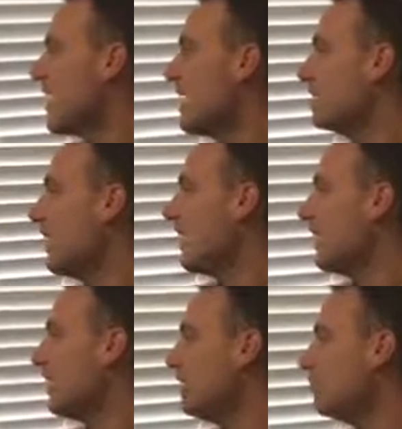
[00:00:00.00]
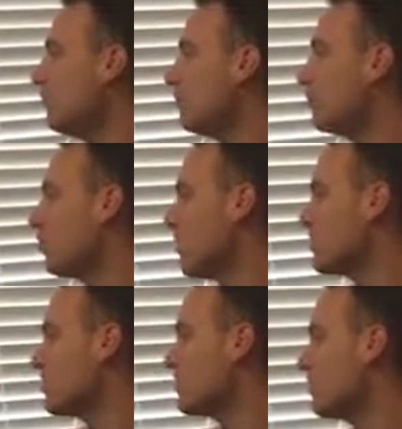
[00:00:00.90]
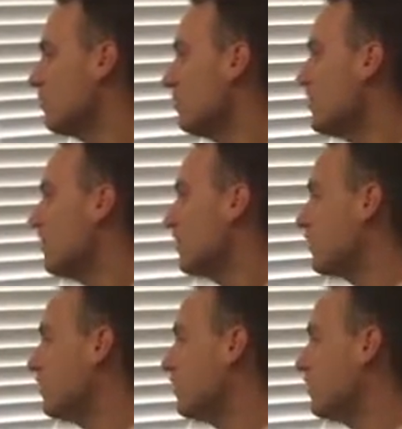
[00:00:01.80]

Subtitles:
And input prices vary.